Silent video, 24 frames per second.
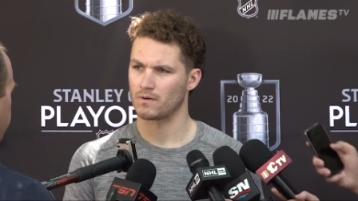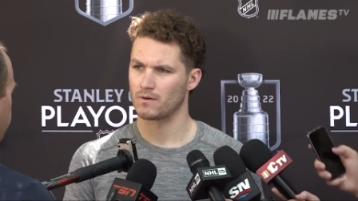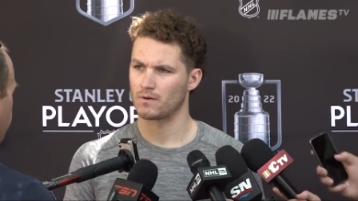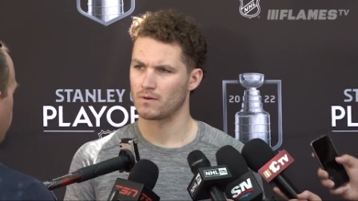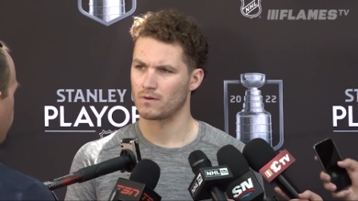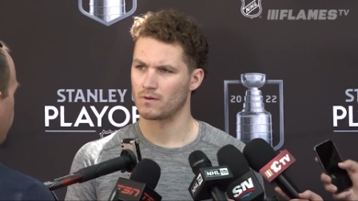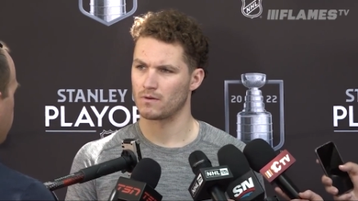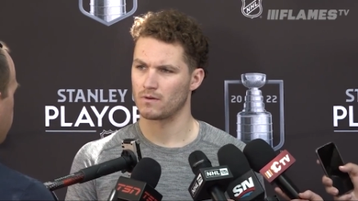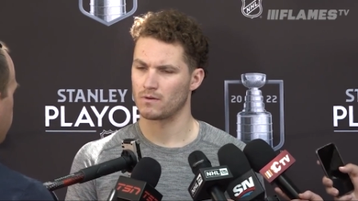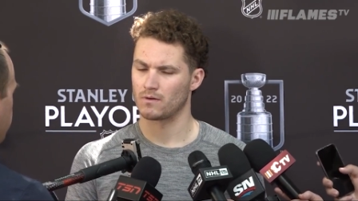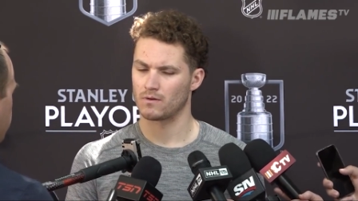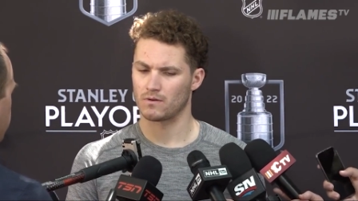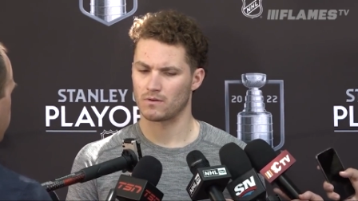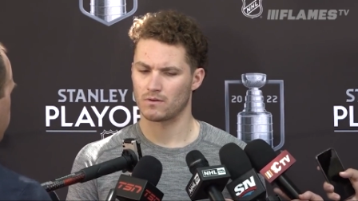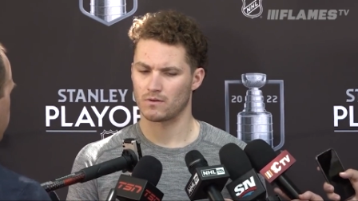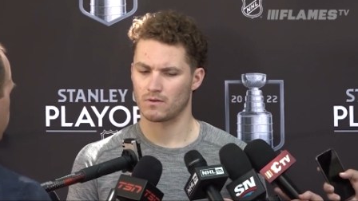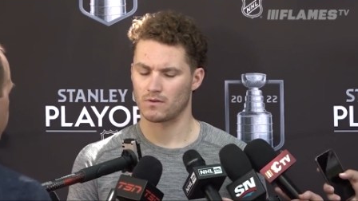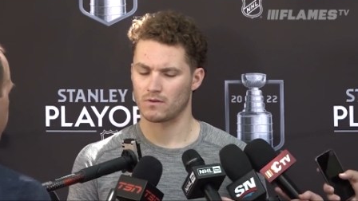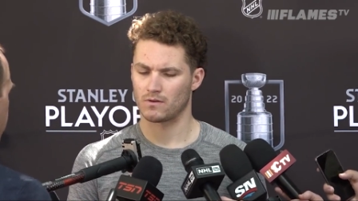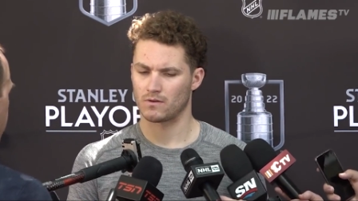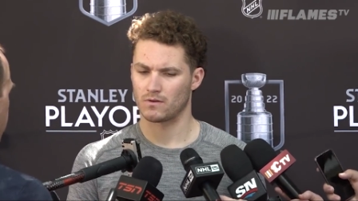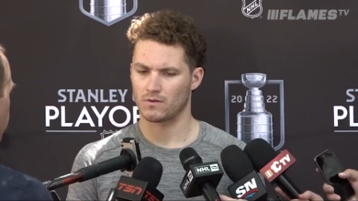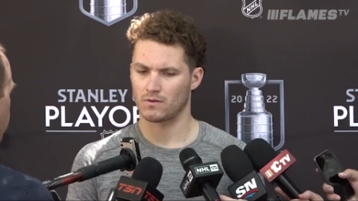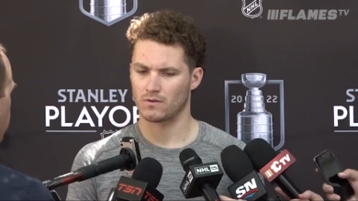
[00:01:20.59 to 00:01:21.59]
group in terms
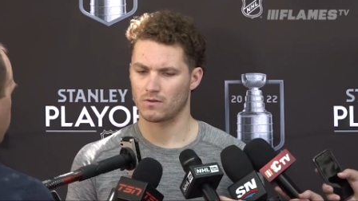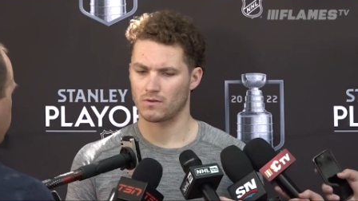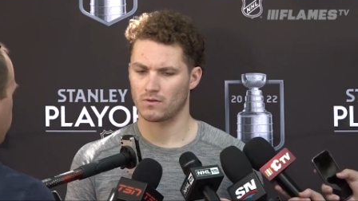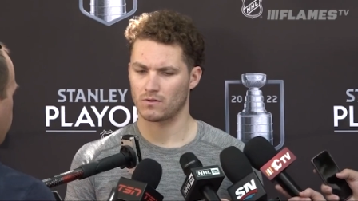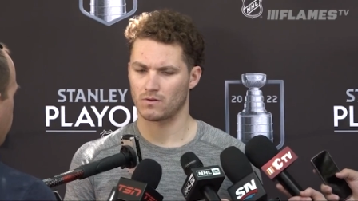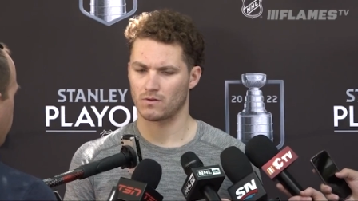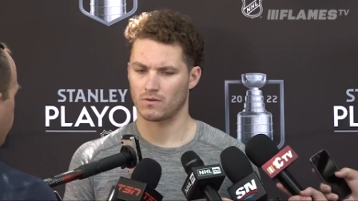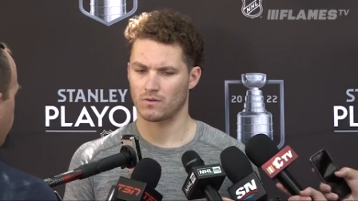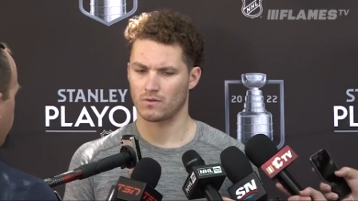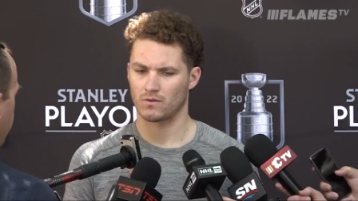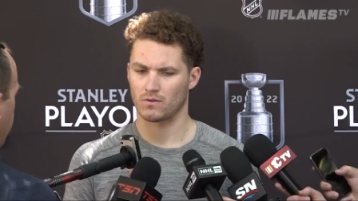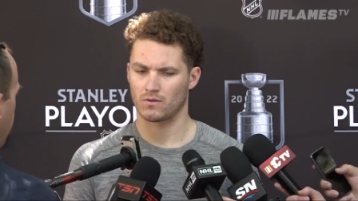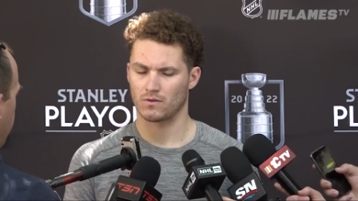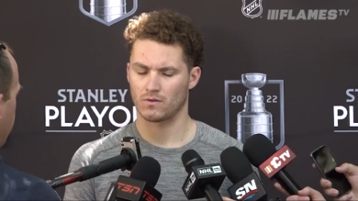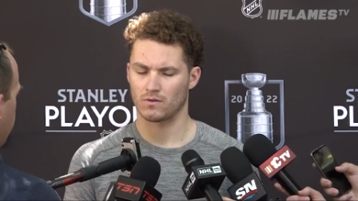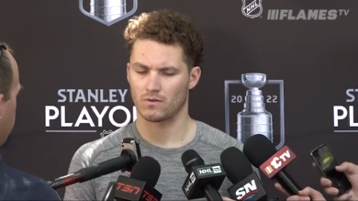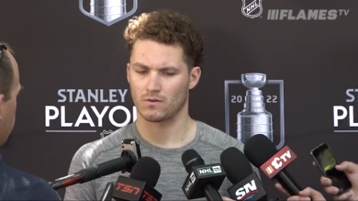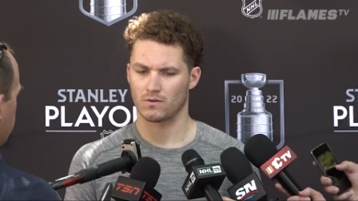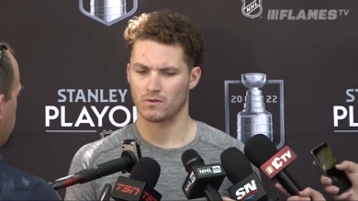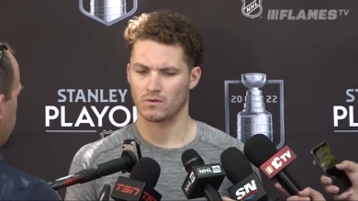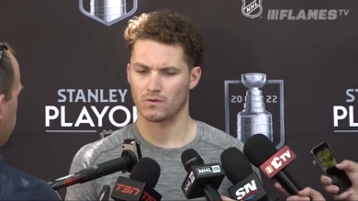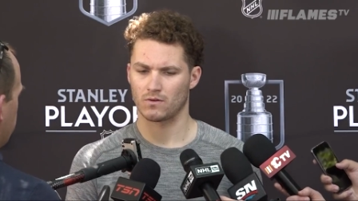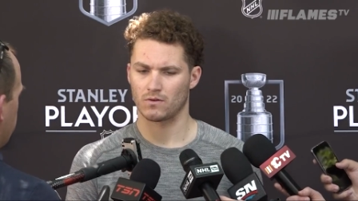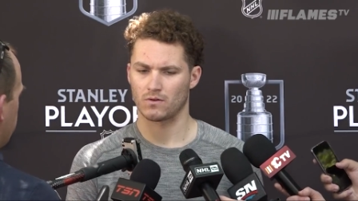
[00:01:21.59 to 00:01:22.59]
of how they're
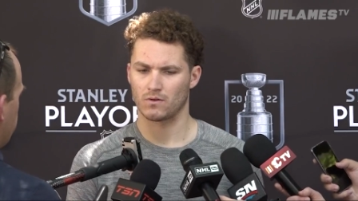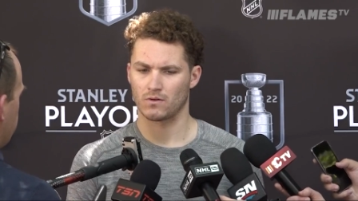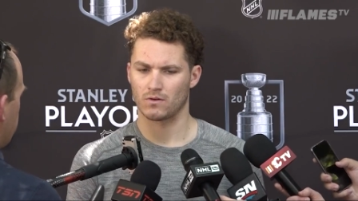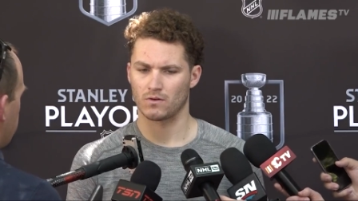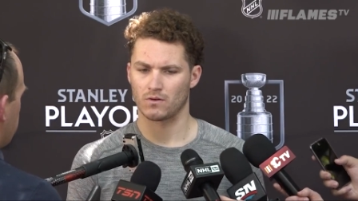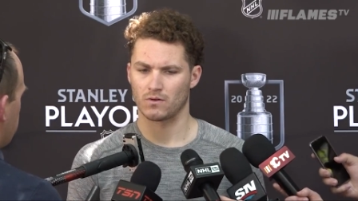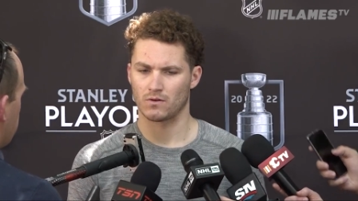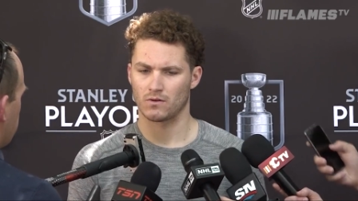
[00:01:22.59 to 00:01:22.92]
handling this?